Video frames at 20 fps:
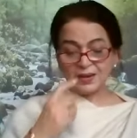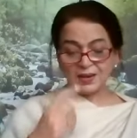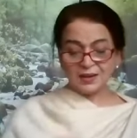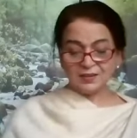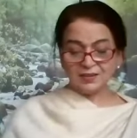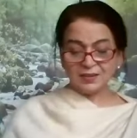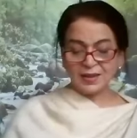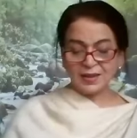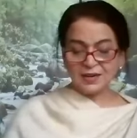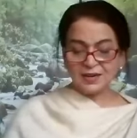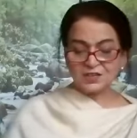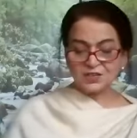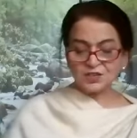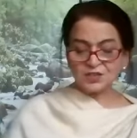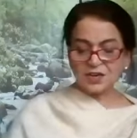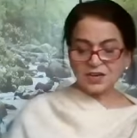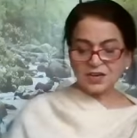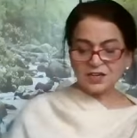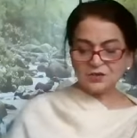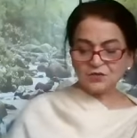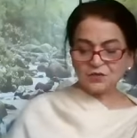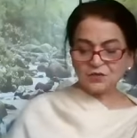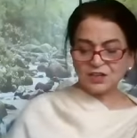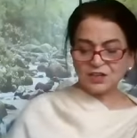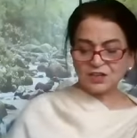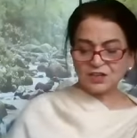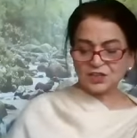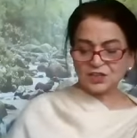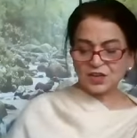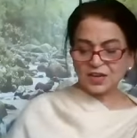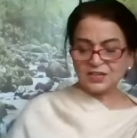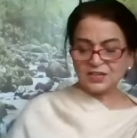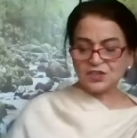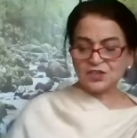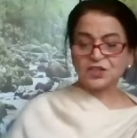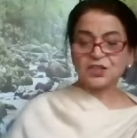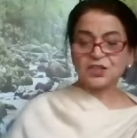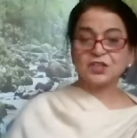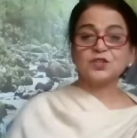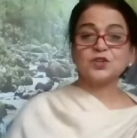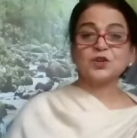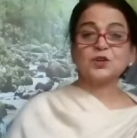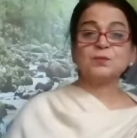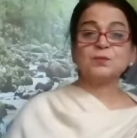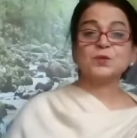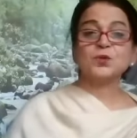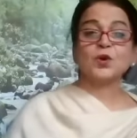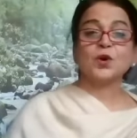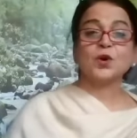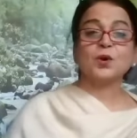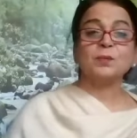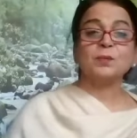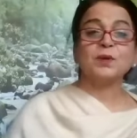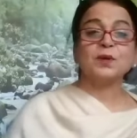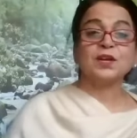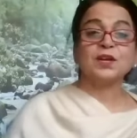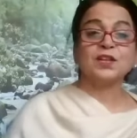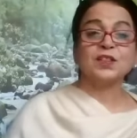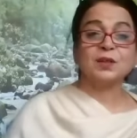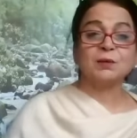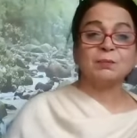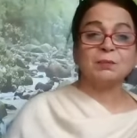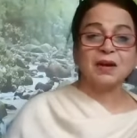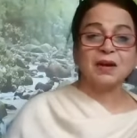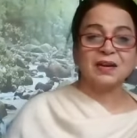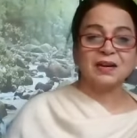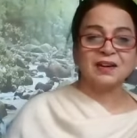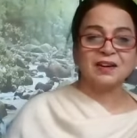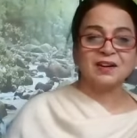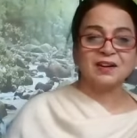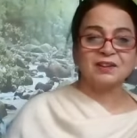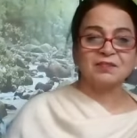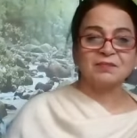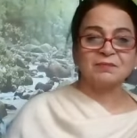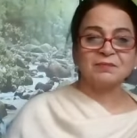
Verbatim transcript: And then he says, with his senses absorbed in the mind.